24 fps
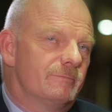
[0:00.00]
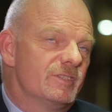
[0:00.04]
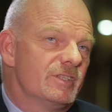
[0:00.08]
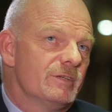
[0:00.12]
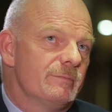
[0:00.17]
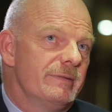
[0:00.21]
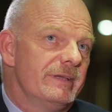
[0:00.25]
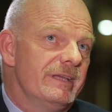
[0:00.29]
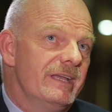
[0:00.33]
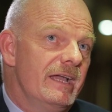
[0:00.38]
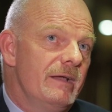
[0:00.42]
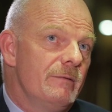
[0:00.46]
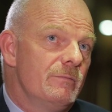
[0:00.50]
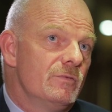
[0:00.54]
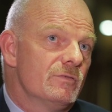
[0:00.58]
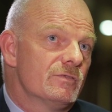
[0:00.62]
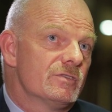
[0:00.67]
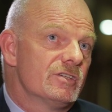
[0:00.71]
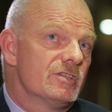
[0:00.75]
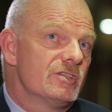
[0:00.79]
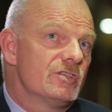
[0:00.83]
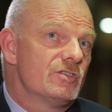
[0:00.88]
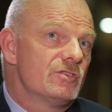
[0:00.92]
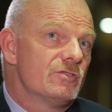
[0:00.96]
To be able
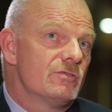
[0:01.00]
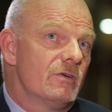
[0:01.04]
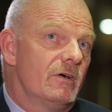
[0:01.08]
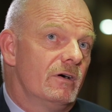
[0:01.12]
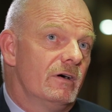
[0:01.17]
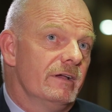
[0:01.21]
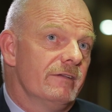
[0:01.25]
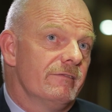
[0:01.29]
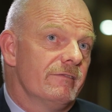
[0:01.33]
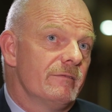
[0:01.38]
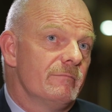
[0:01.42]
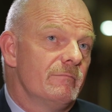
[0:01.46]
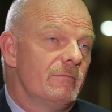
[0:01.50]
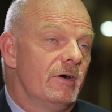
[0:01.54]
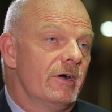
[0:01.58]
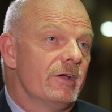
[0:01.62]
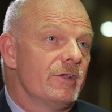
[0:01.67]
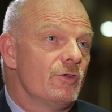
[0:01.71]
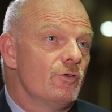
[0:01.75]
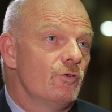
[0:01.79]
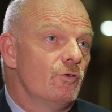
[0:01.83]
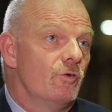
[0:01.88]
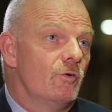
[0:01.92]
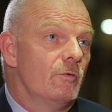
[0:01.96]
to drive in my
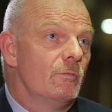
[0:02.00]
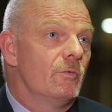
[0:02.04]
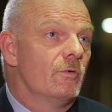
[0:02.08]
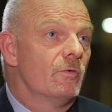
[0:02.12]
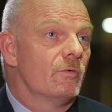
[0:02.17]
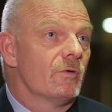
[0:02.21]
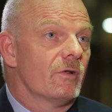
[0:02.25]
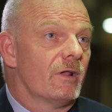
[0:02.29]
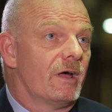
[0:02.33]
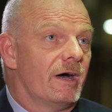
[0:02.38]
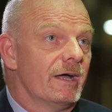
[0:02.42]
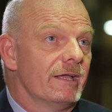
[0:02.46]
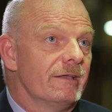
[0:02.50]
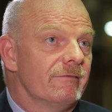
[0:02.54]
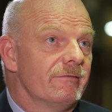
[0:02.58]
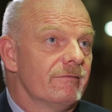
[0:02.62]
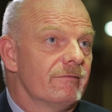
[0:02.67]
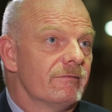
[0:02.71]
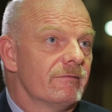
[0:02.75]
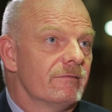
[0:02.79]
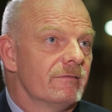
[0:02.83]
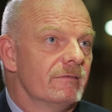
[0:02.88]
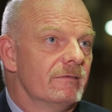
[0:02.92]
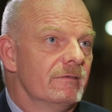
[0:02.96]
normal
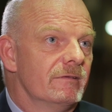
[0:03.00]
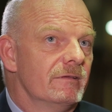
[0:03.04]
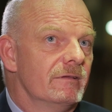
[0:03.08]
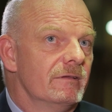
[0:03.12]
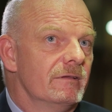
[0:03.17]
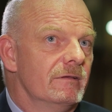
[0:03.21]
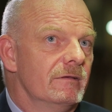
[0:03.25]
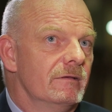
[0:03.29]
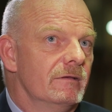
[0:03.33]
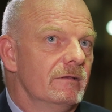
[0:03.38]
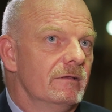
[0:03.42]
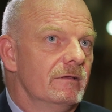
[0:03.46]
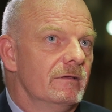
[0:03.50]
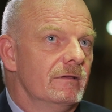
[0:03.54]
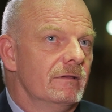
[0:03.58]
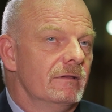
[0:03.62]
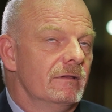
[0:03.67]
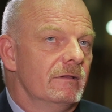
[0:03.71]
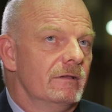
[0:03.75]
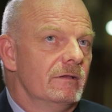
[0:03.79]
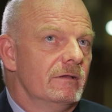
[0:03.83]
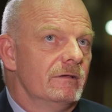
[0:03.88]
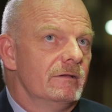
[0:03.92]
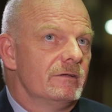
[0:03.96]
life
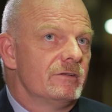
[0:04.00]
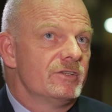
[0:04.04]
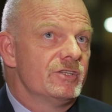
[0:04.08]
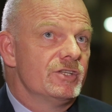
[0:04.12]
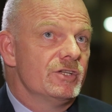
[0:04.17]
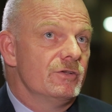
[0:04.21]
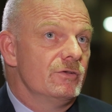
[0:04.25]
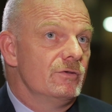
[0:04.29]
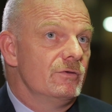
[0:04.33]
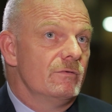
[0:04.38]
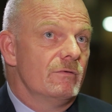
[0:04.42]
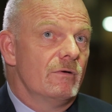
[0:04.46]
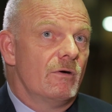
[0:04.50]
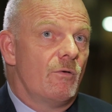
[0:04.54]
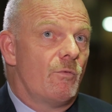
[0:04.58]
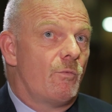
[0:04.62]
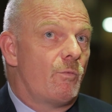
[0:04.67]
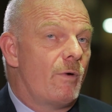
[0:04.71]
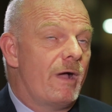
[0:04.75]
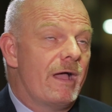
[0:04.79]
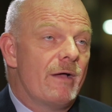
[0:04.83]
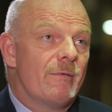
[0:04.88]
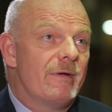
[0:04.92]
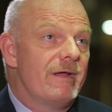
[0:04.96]
to
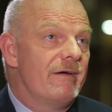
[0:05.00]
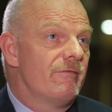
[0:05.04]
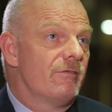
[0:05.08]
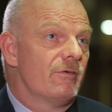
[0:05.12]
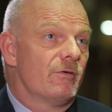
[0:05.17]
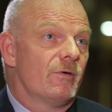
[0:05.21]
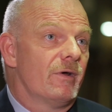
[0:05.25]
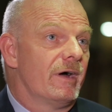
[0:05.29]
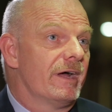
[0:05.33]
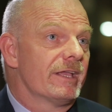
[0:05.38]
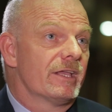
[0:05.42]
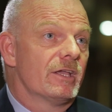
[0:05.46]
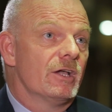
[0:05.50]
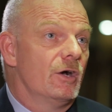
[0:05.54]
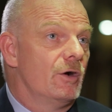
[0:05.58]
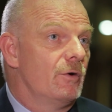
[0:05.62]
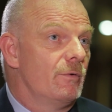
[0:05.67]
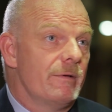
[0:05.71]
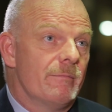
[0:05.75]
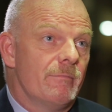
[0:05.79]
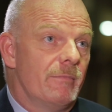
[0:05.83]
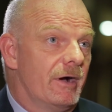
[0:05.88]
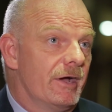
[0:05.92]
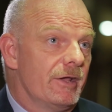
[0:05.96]
wherever I
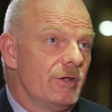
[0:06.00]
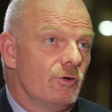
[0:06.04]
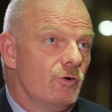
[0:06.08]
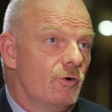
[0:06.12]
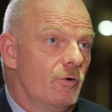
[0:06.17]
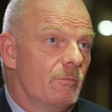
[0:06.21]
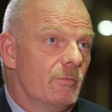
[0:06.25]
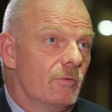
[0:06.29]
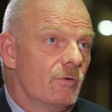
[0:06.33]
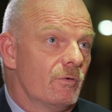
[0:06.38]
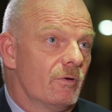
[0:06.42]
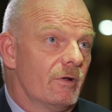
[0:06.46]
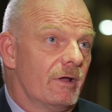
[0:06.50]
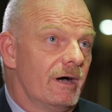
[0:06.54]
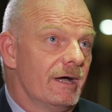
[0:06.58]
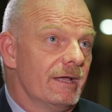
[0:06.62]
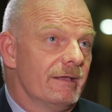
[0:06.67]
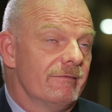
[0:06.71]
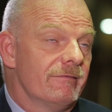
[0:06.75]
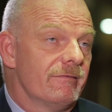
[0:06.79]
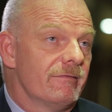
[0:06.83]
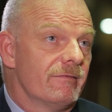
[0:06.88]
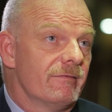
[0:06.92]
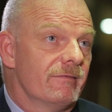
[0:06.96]
go in my normal
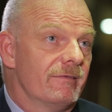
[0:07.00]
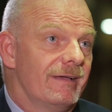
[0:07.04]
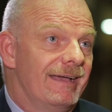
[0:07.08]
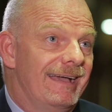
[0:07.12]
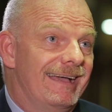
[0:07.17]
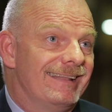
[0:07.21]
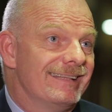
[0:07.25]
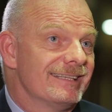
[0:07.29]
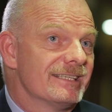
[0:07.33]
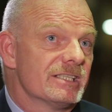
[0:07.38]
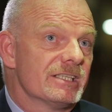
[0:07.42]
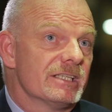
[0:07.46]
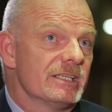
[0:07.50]
life and